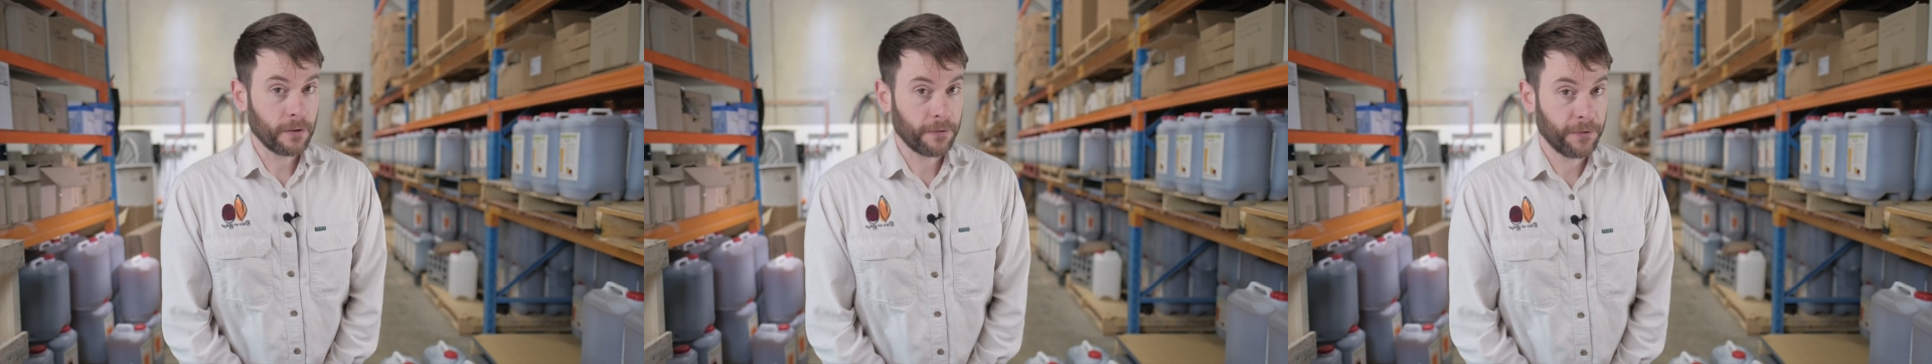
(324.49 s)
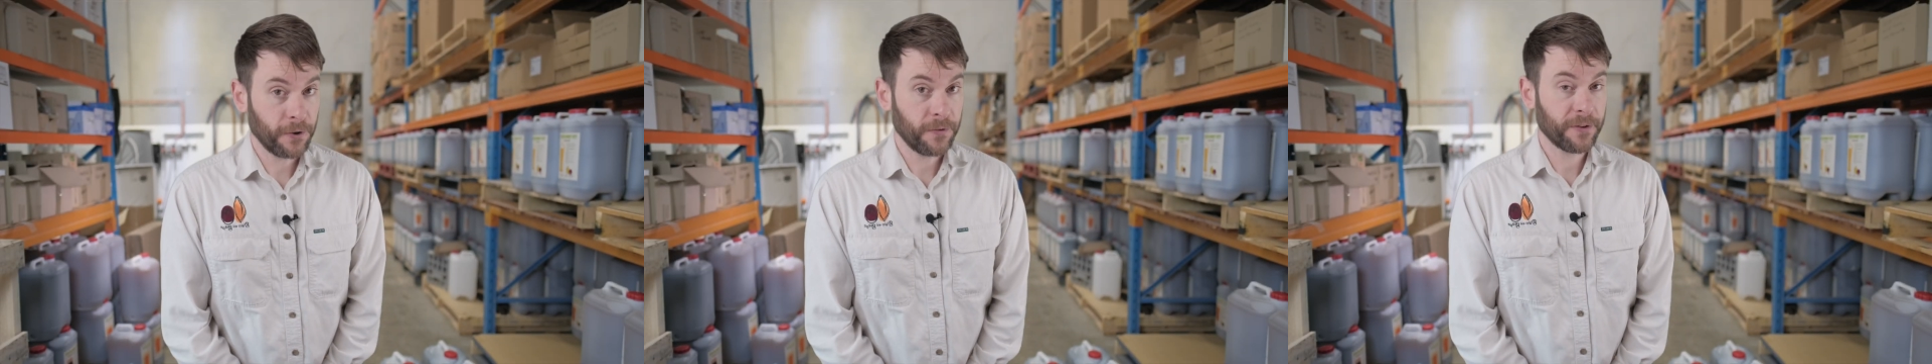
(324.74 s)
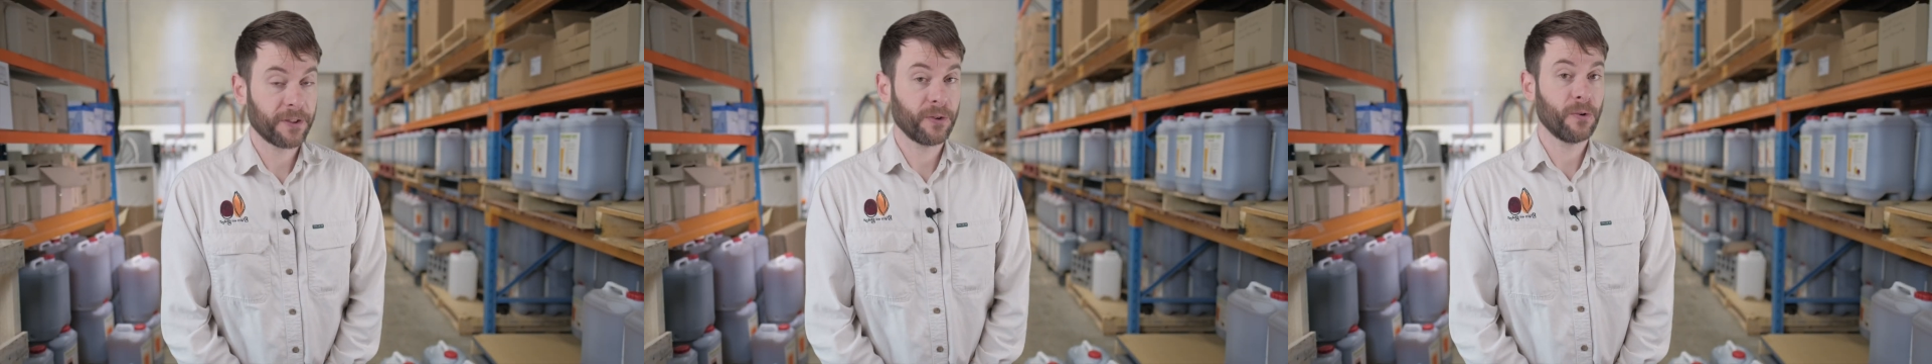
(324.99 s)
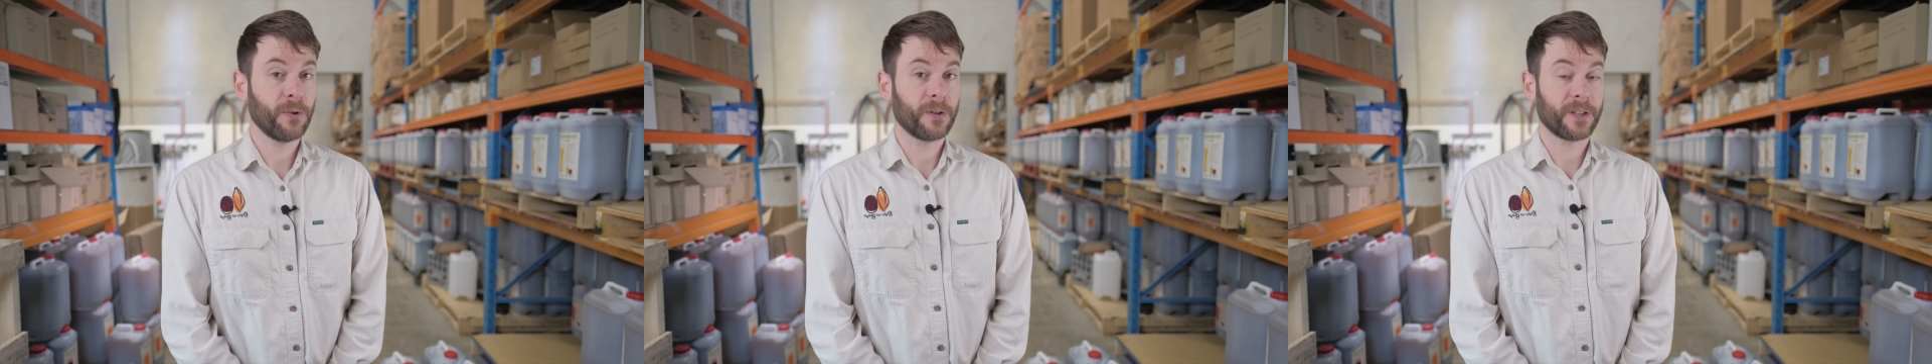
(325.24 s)
food for
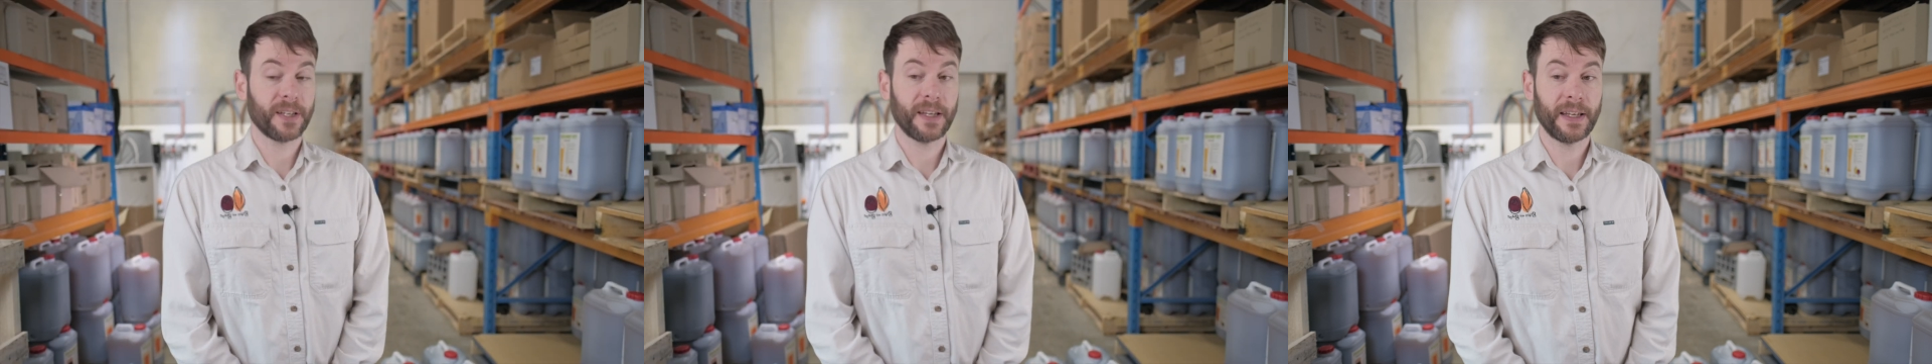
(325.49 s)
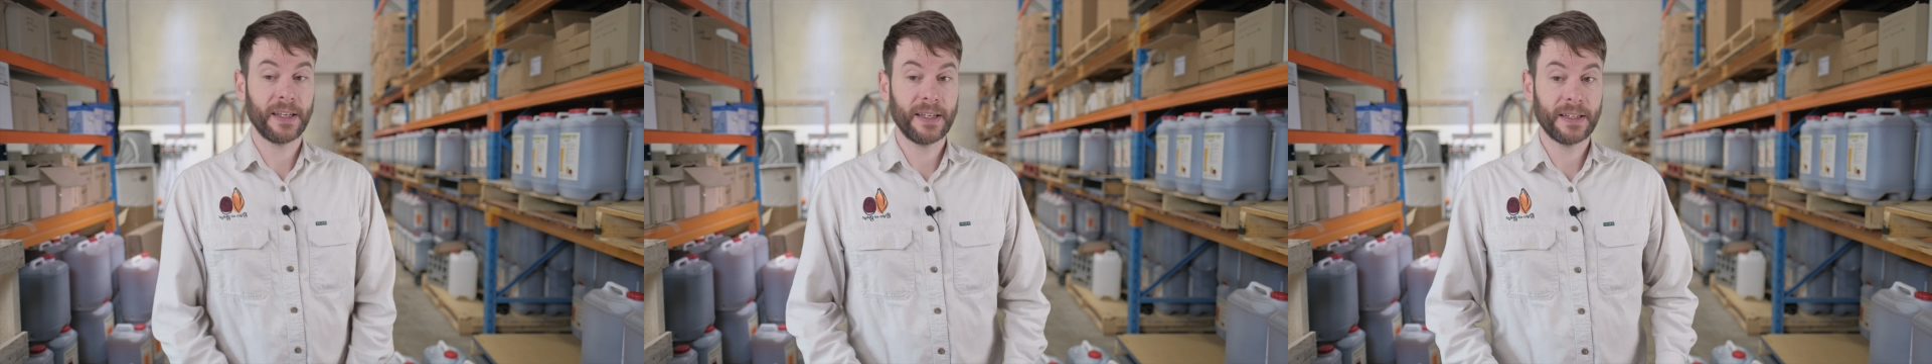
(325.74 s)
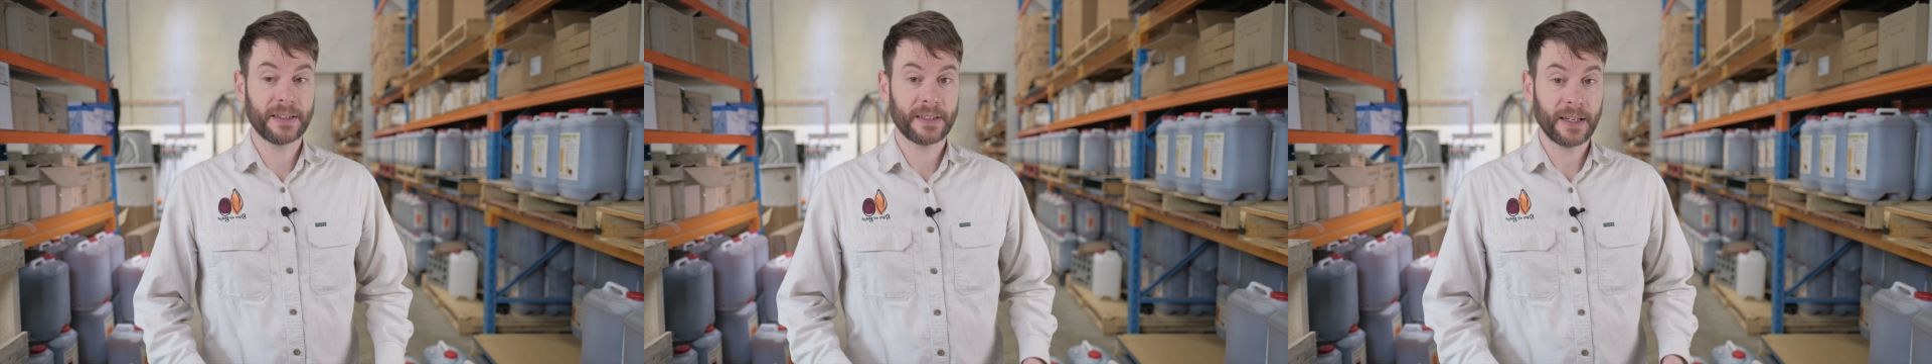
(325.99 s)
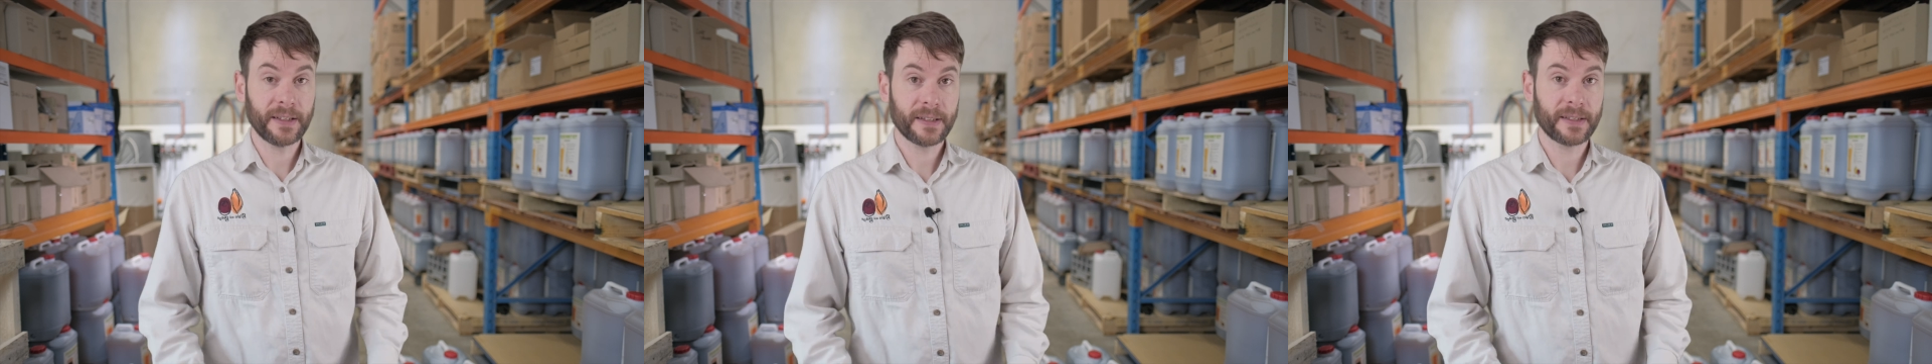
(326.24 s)
thought. It does